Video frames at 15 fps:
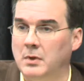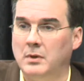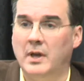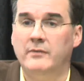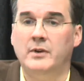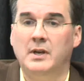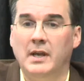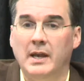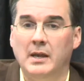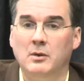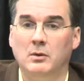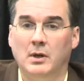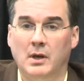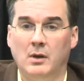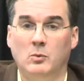everyday
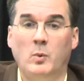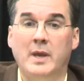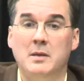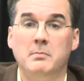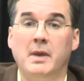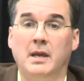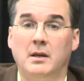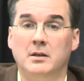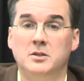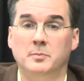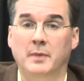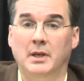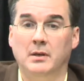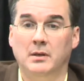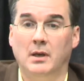weight
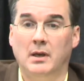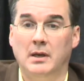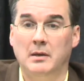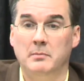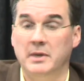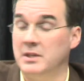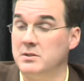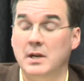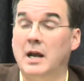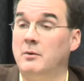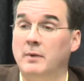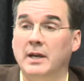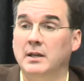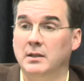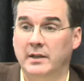management, it's not
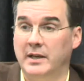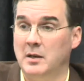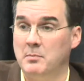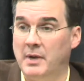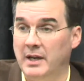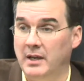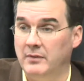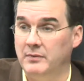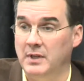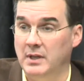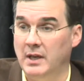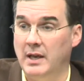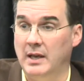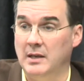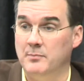regulated by
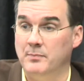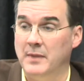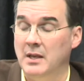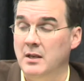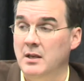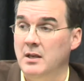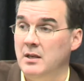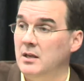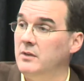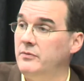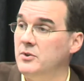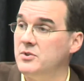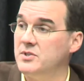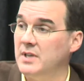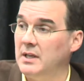FDA. If
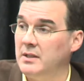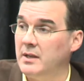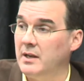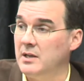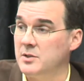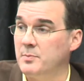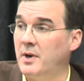you sell it as